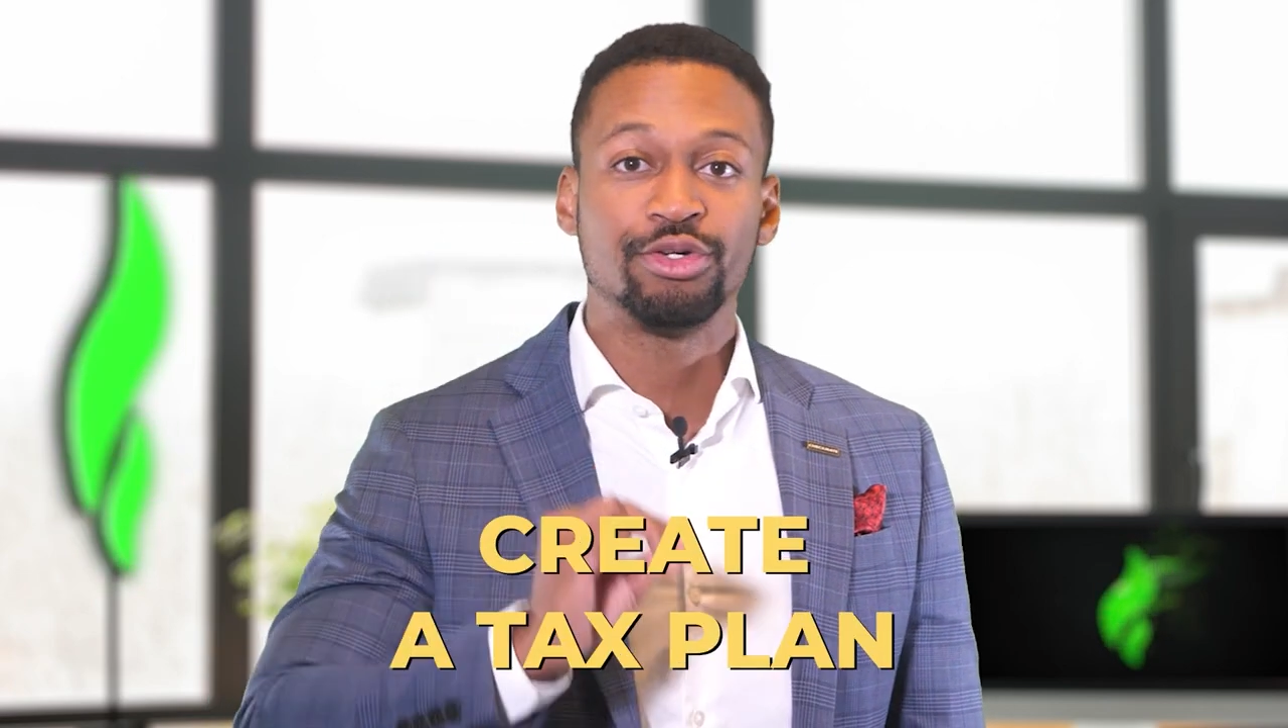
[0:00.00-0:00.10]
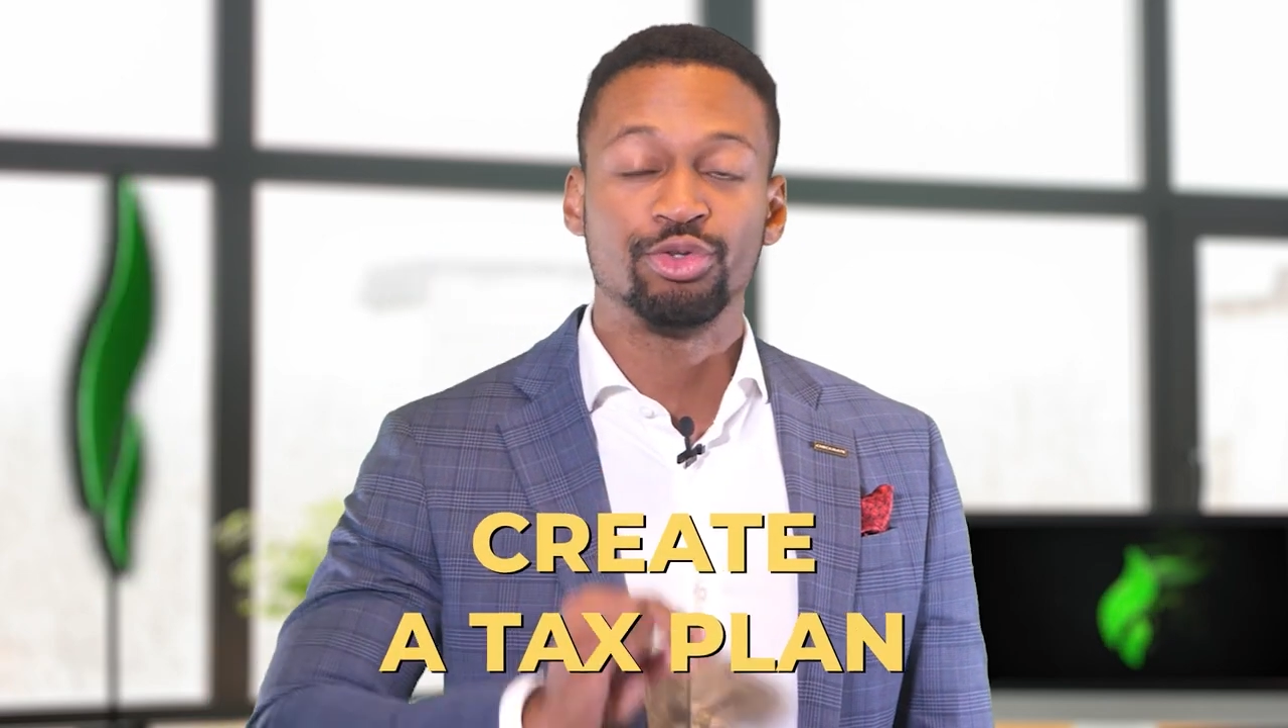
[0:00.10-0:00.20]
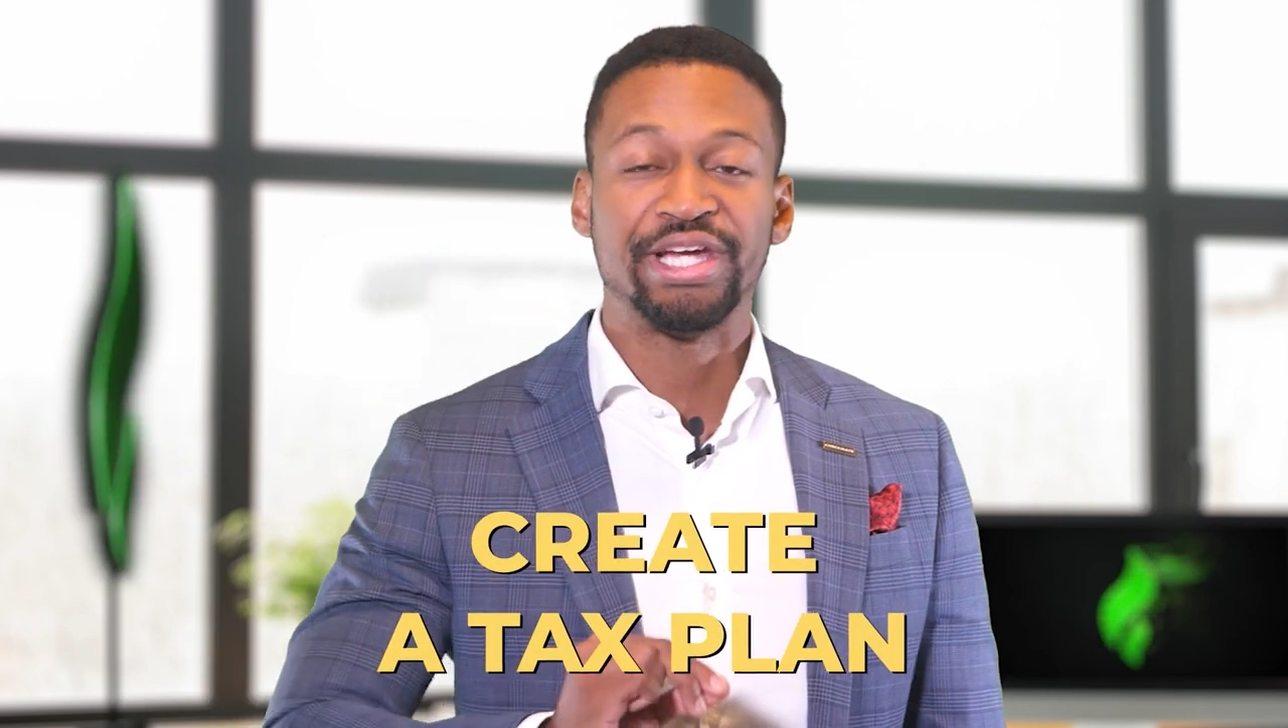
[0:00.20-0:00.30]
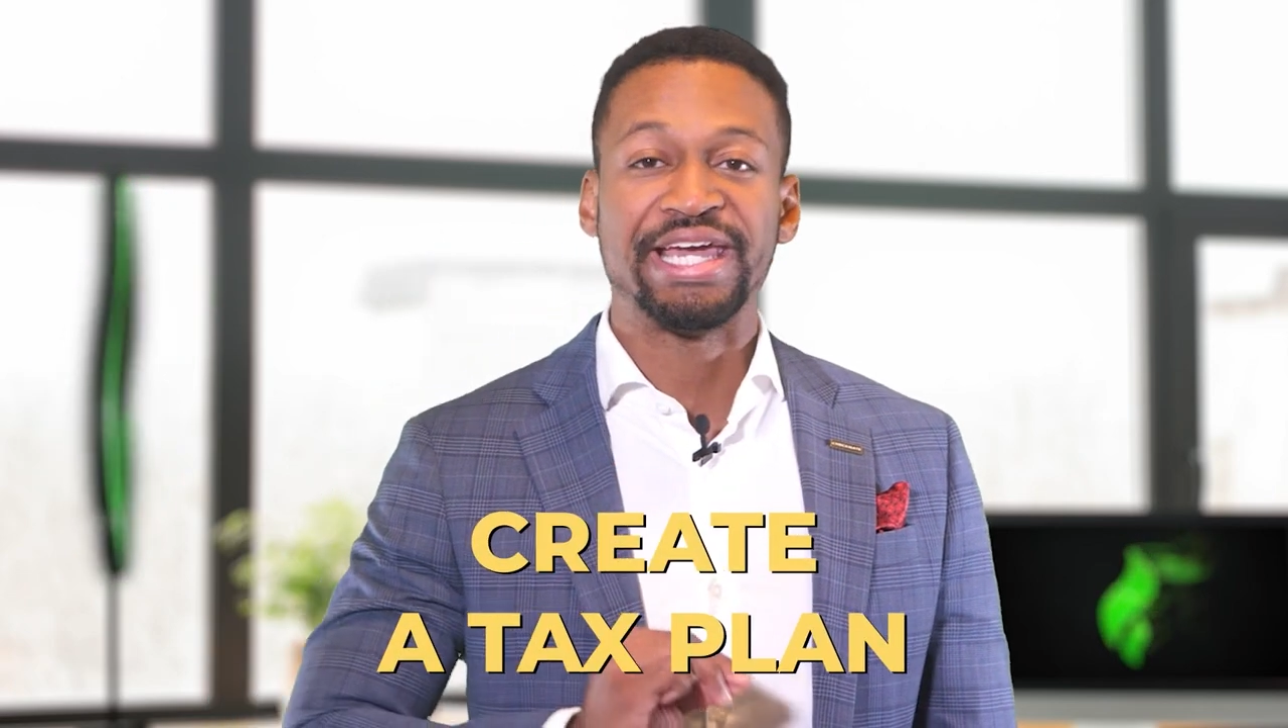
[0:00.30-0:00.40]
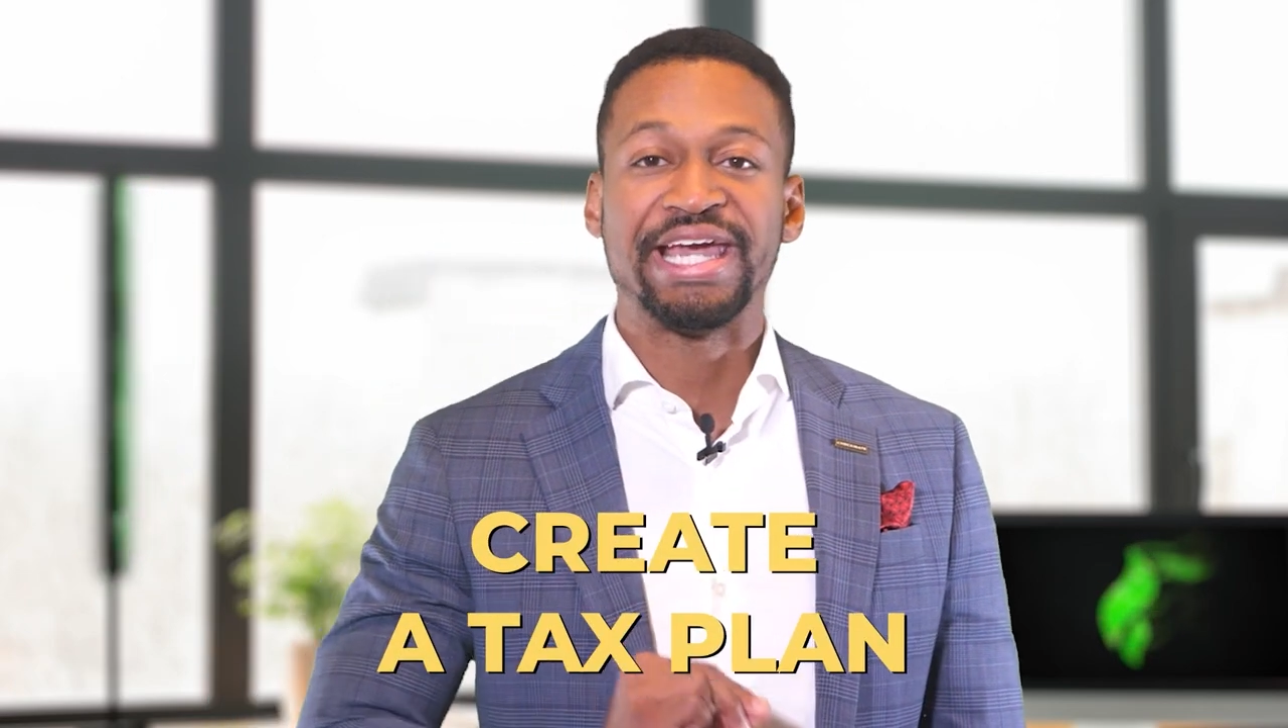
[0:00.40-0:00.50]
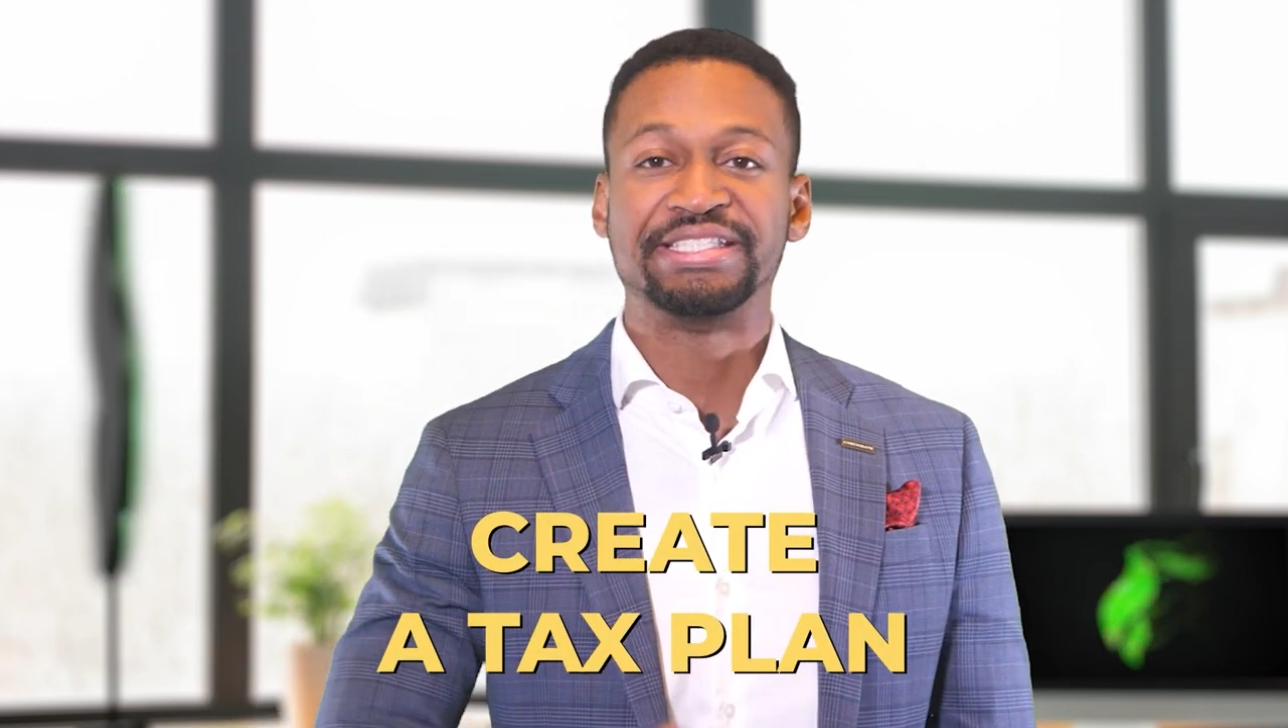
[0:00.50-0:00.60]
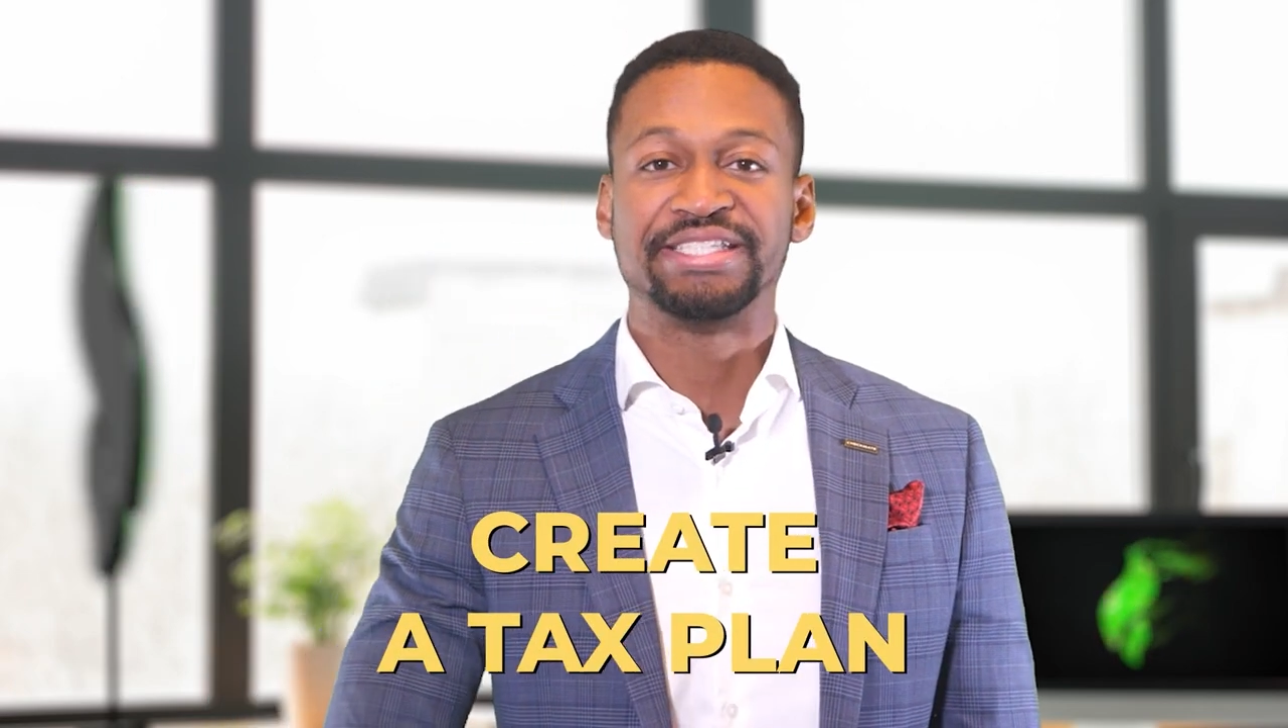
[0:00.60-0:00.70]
create a